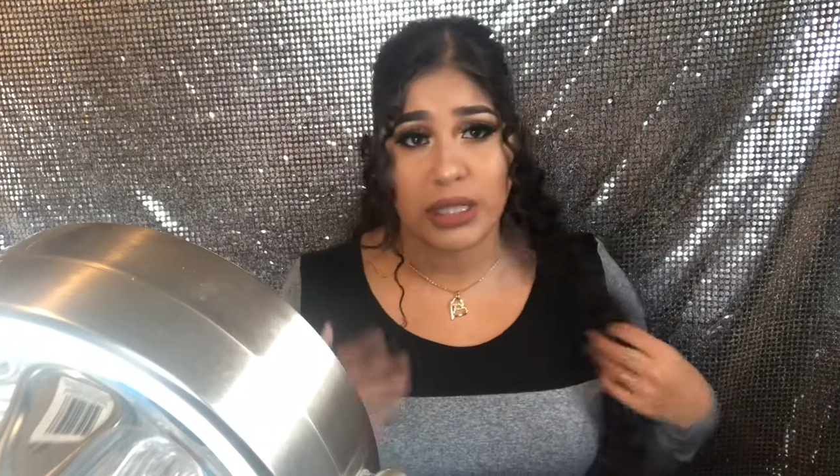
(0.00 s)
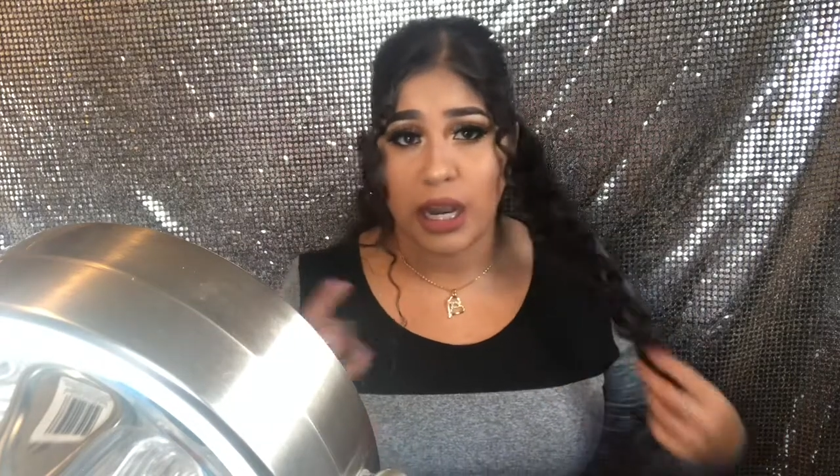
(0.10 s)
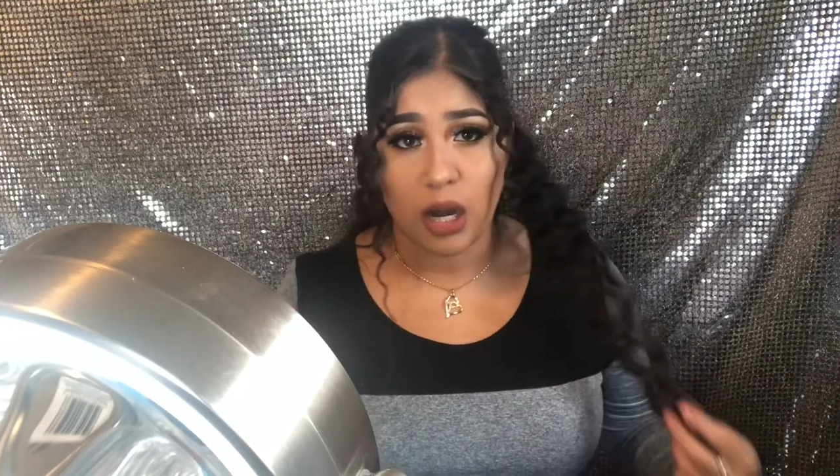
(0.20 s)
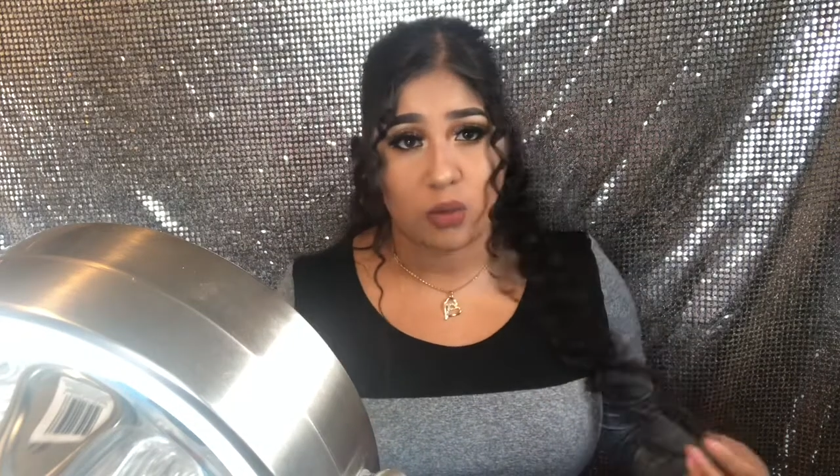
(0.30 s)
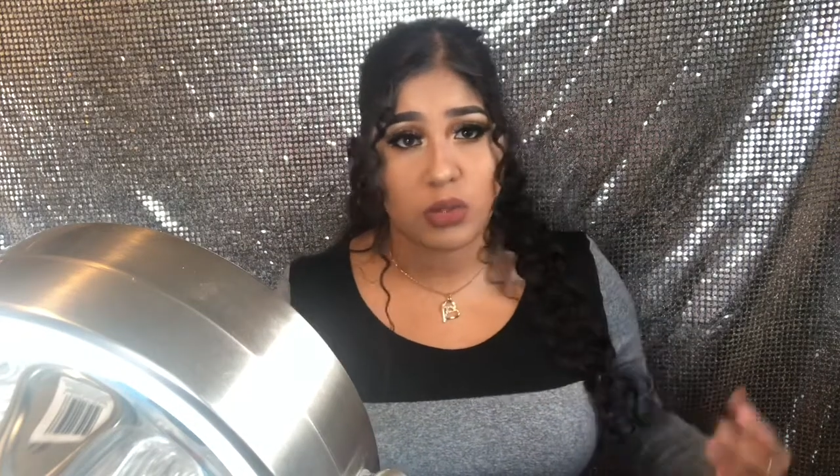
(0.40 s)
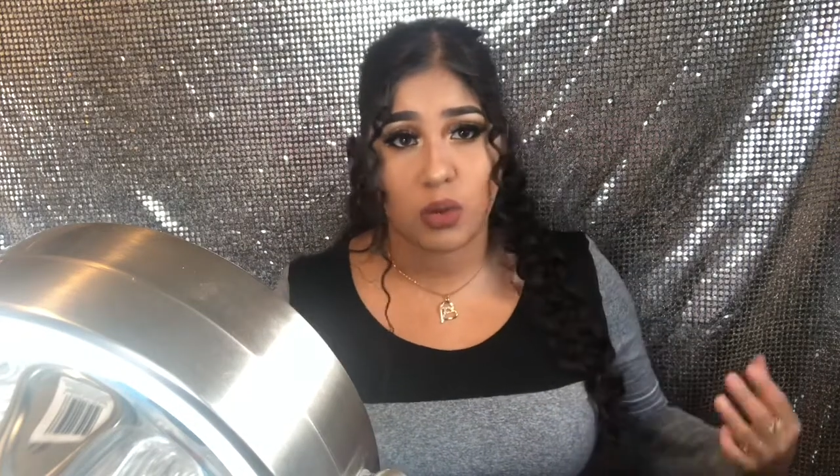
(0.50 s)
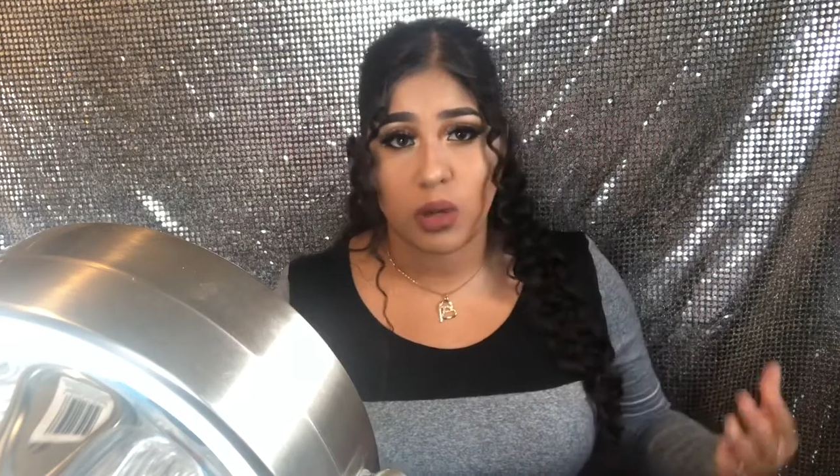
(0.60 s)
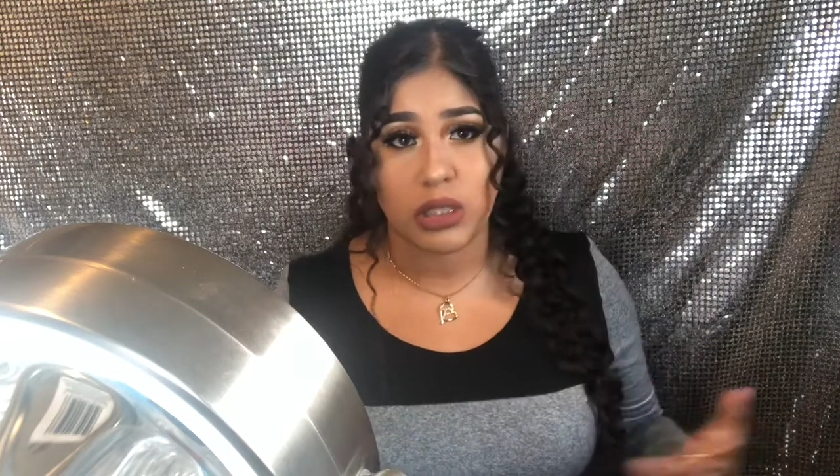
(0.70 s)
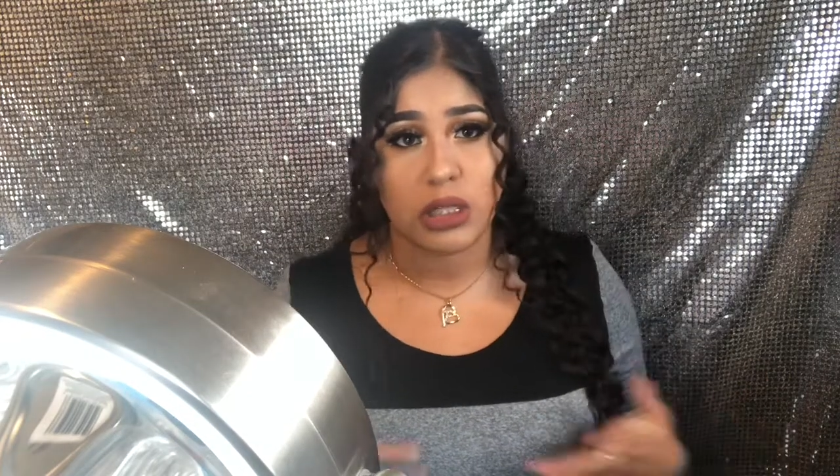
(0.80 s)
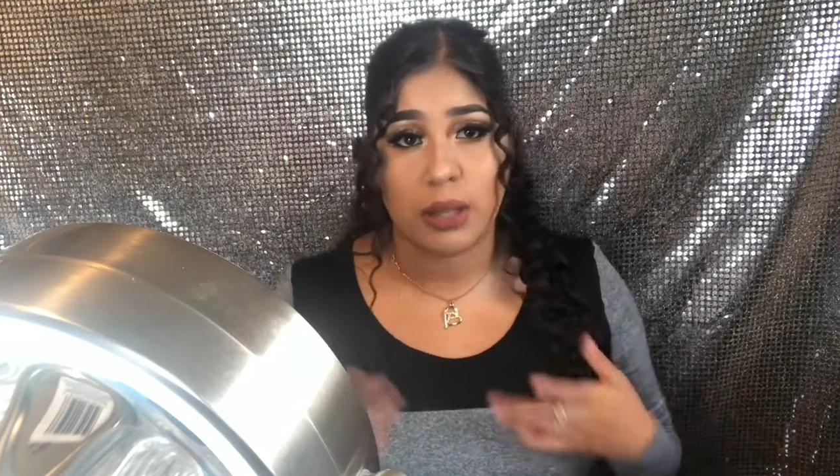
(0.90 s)
The hair was
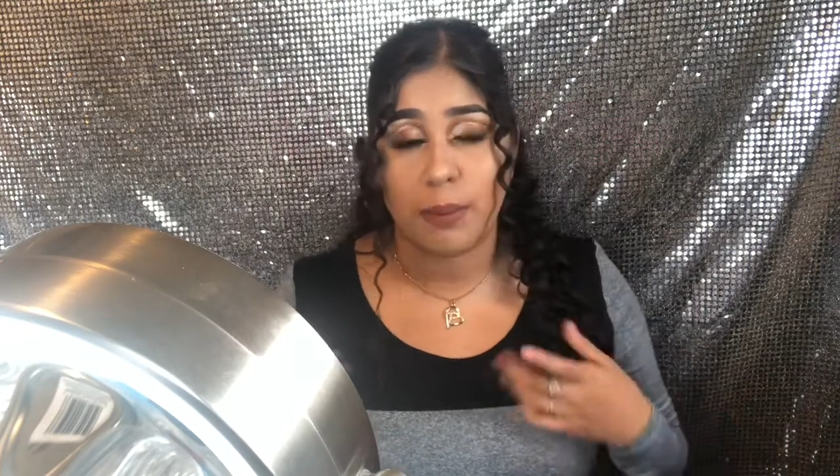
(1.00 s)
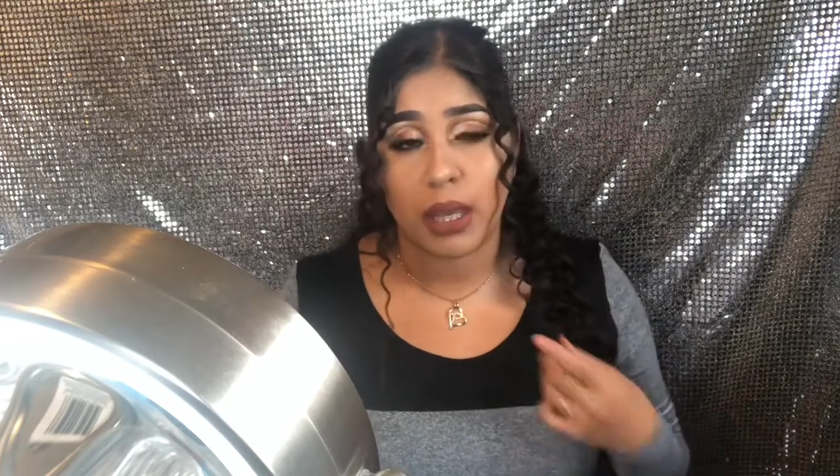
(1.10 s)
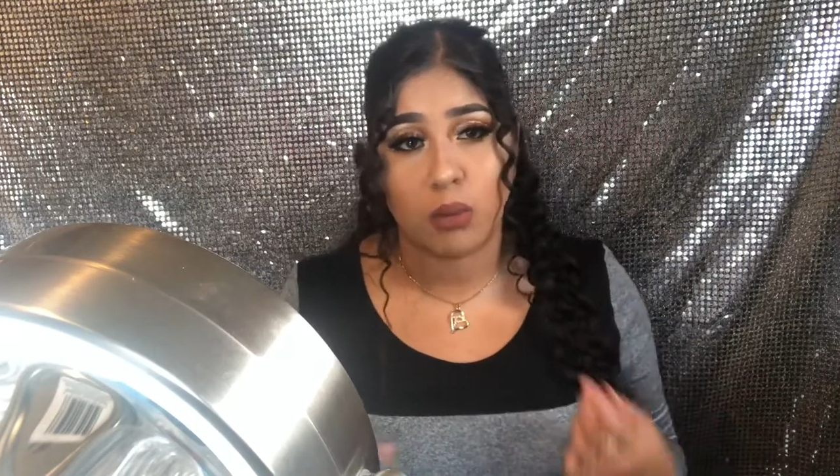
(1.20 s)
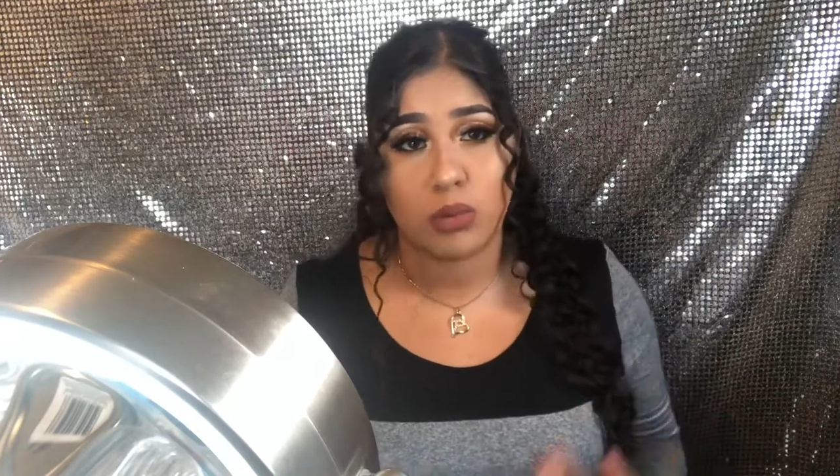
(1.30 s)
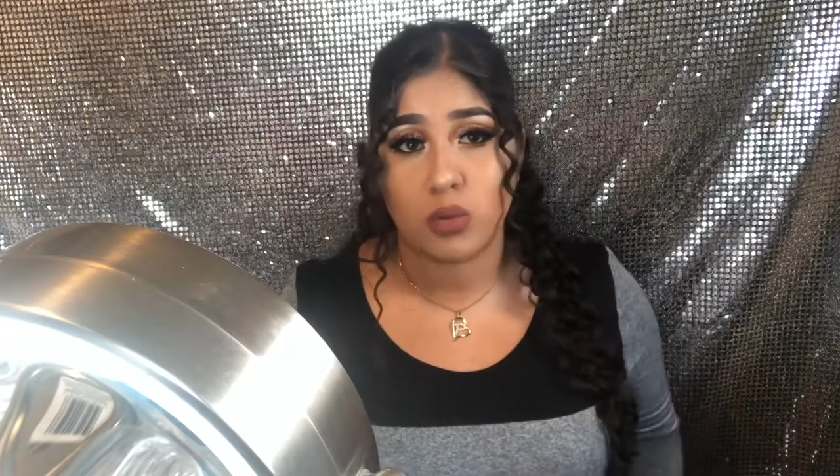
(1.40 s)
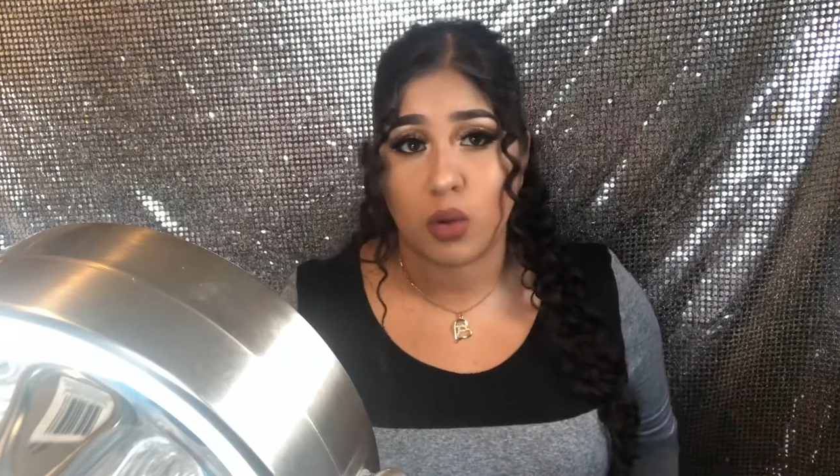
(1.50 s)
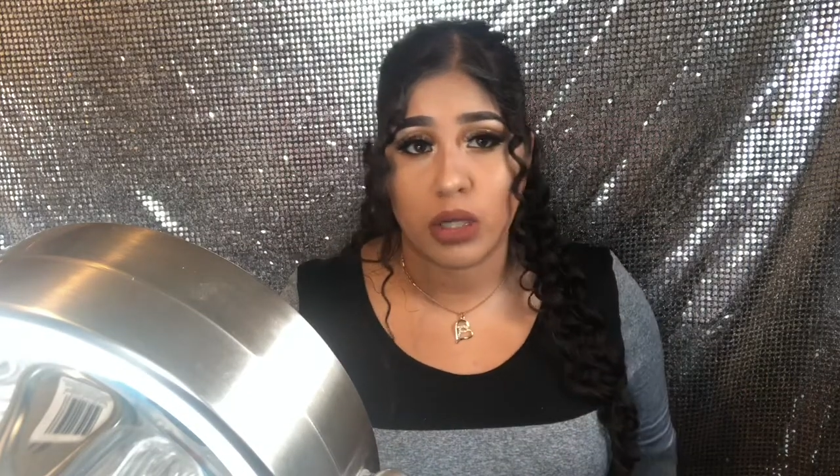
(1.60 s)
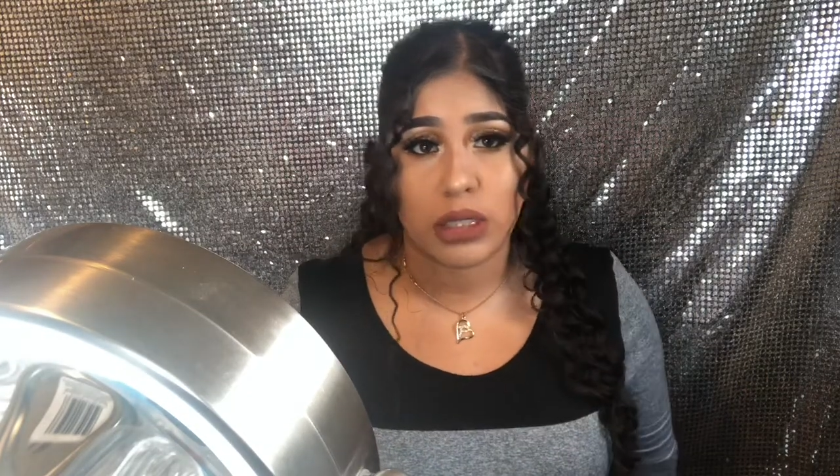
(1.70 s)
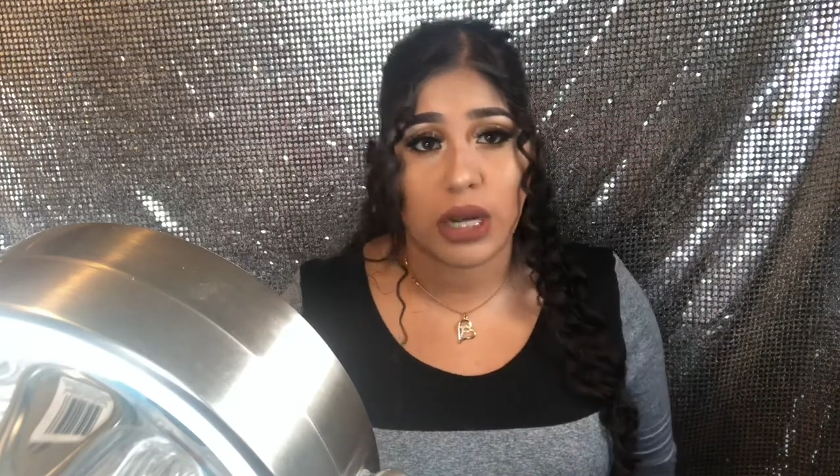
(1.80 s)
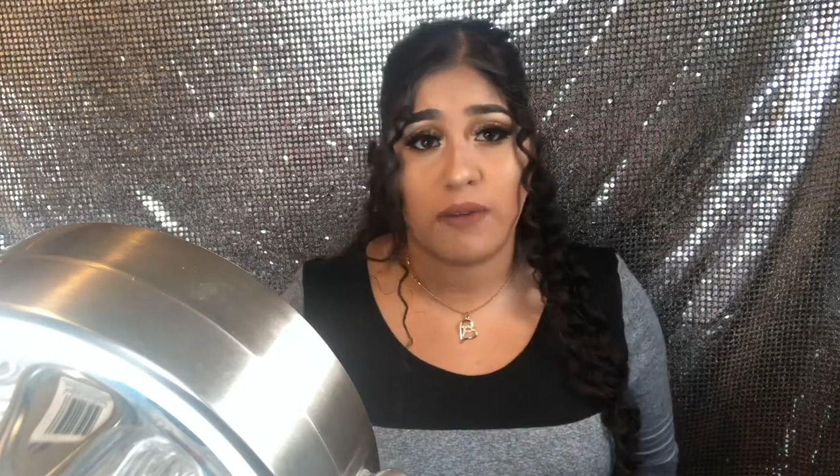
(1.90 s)
requested, the makeup was
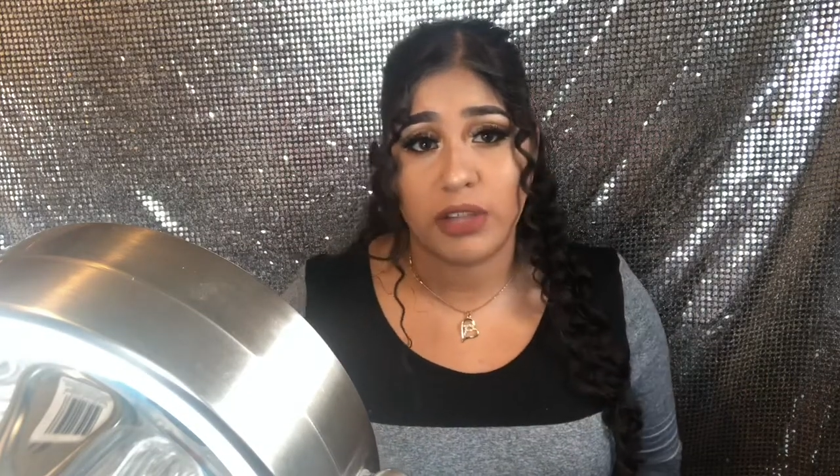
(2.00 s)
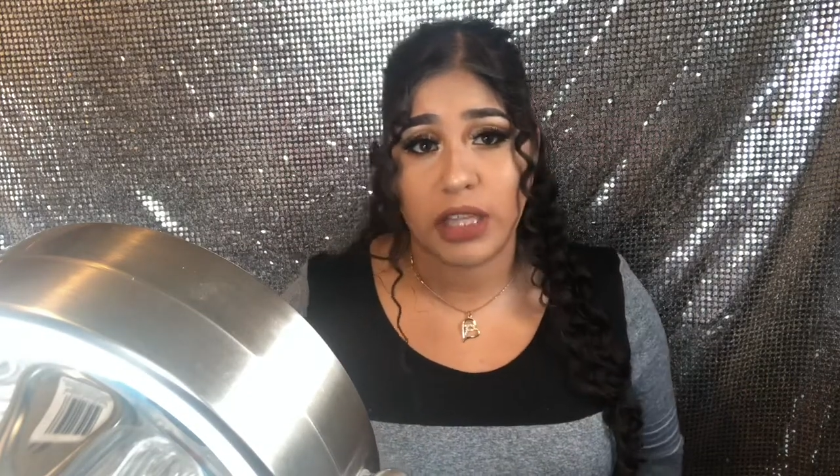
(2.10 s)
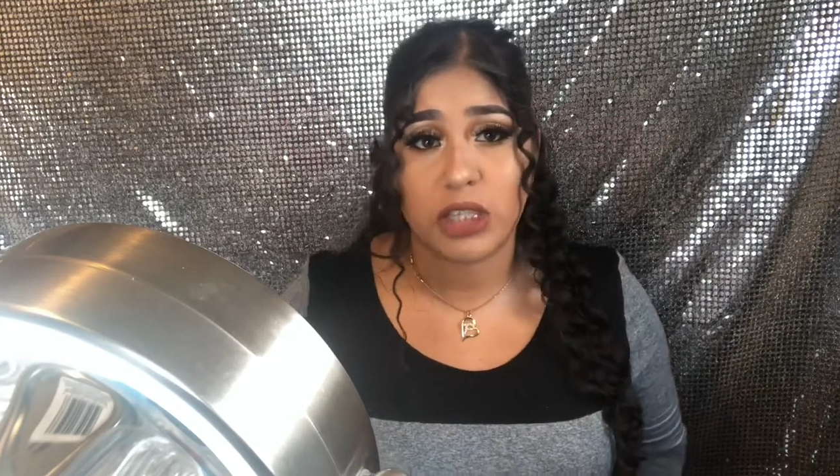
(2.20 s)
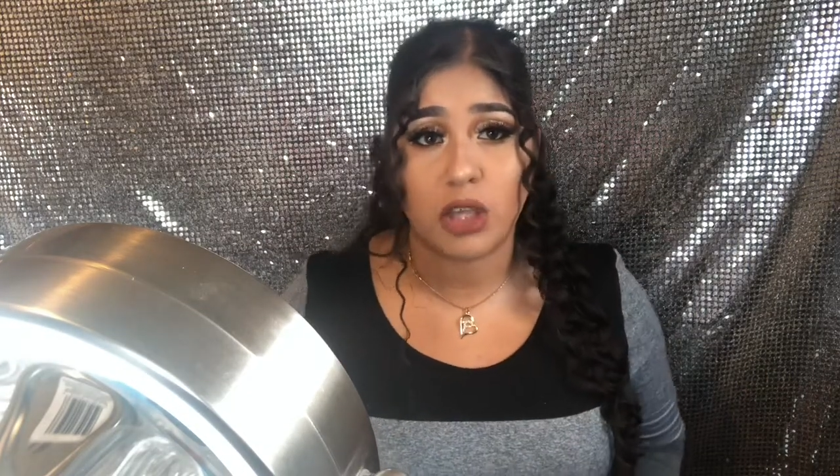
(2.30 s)
requested, everything.